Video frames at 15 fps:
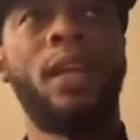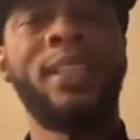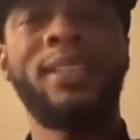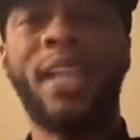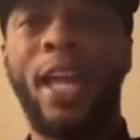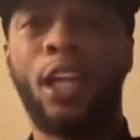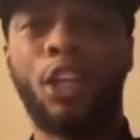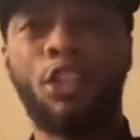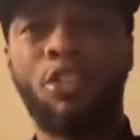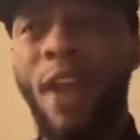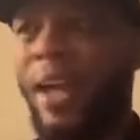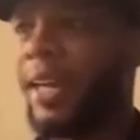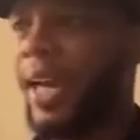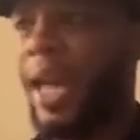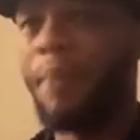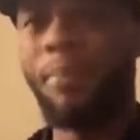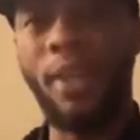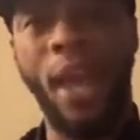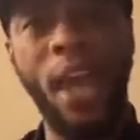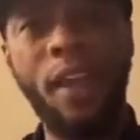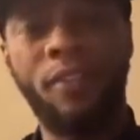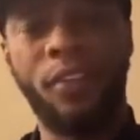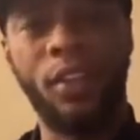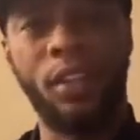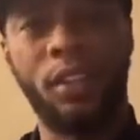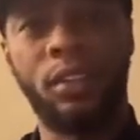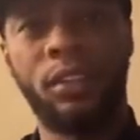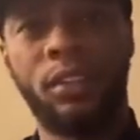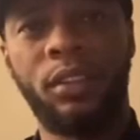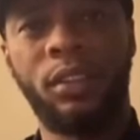It's like crackhead behavior.
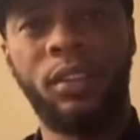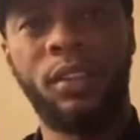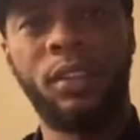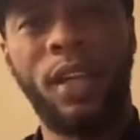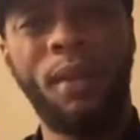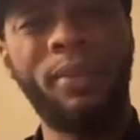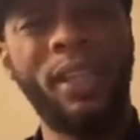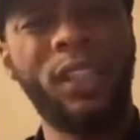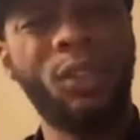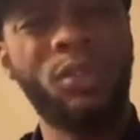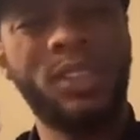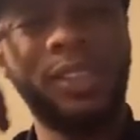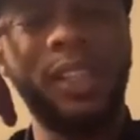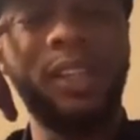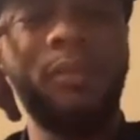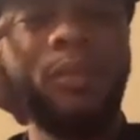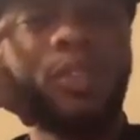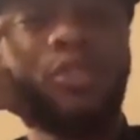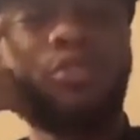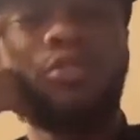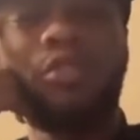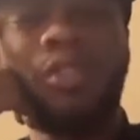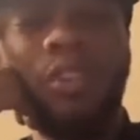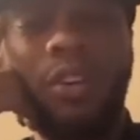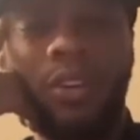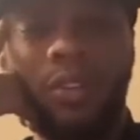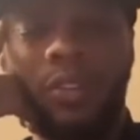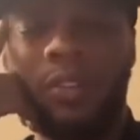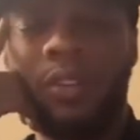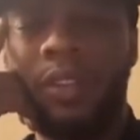I'm like, yo, something is
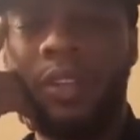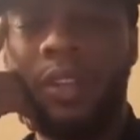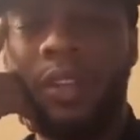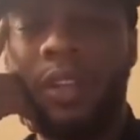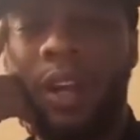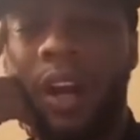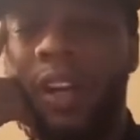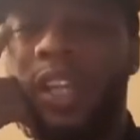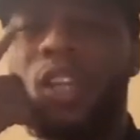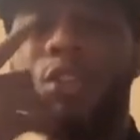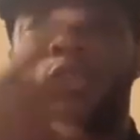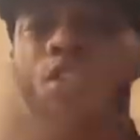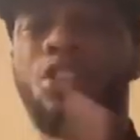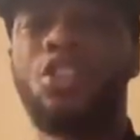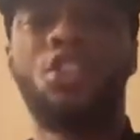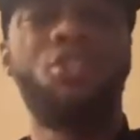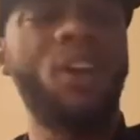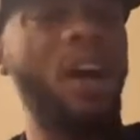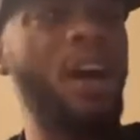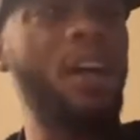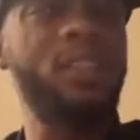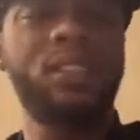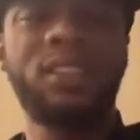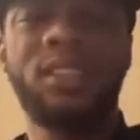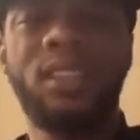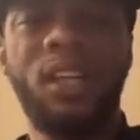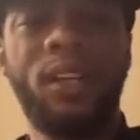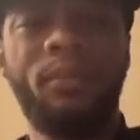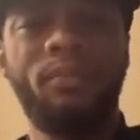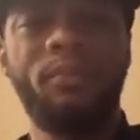wrong. Are they using drugs or
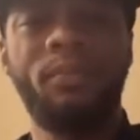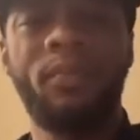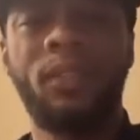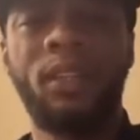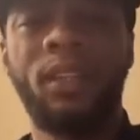something?